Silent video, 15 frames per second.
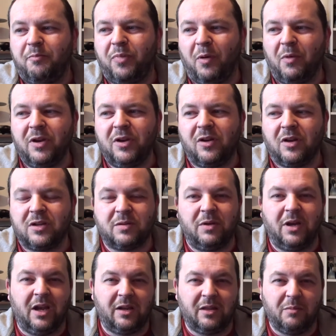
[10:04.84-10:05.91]
But when you got
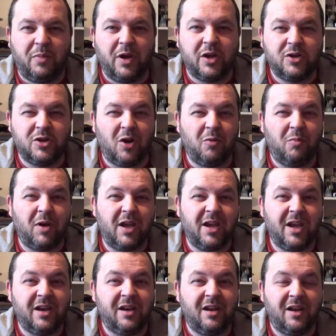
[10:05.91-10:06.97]
somebody like The Big Show
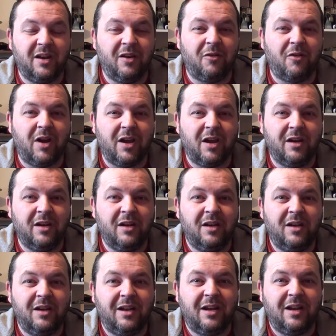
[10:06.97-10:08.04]
playing an Orion,
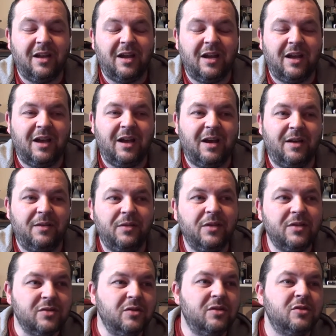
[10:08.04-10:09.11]

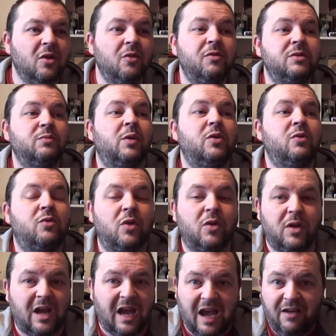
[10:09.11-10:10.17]
there's no reason why you
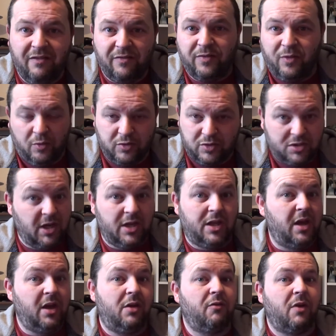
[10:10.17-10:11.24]
couldn't have those
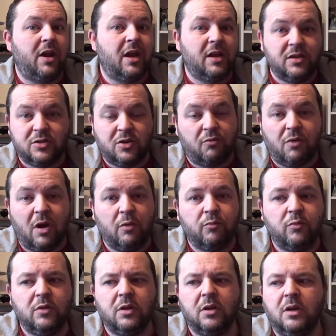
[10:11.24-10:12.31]
other Orions
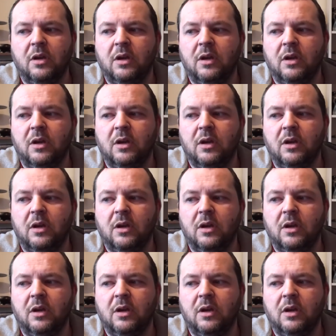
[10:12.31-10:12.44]
around.